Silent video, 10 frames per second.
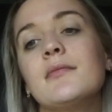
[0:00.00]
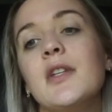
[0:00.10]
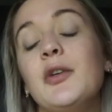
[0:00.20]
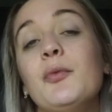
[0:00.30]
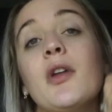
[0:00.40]

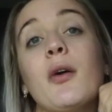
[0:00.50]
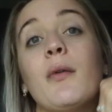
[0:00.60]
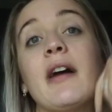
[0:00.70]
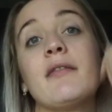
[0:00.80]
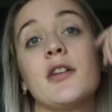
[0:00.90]
you know
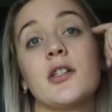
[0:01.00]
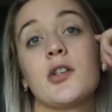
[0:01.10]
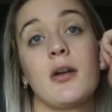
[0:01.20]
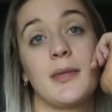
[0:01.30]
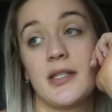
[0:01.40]
that first
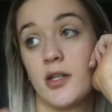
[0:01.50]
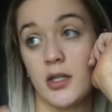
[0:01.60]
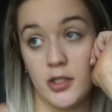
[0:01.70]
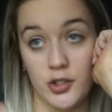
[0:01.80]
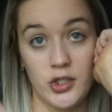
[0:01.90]
trimester
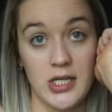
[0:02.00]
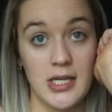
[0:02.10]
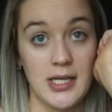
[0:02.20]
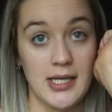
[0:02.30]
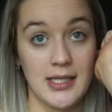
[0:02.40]

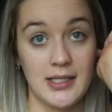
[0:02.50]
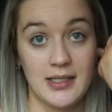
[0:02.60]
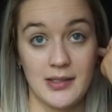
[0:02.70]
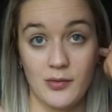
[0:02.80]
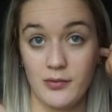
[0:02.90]
energy
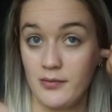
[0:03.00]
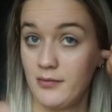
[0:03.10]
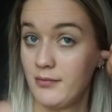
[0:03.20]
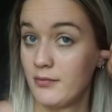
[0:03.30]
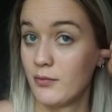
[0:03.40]
is
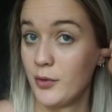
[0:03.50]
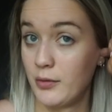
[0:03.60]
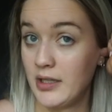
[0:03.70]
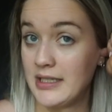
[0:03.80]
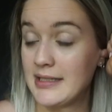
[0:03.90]

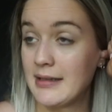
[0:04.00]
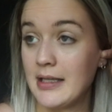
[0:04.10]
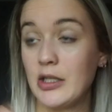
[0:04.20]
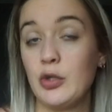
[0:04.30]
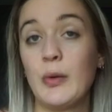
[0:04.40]
ruthless. Like
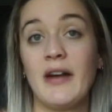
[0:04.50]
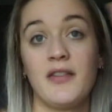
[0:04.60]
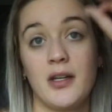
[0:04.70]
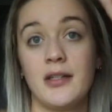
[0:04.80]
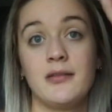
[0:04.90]
you have
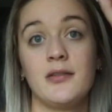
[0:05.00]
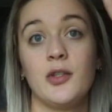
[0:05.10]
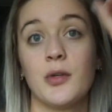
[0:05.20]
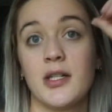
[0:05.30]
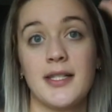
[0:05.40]
none,
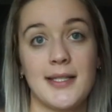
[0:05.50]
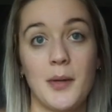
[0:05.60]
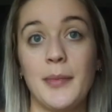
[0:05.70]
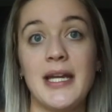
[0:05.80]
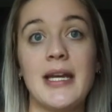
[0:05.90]
you're a
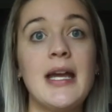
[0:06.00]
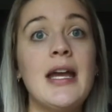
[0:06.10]
zombie.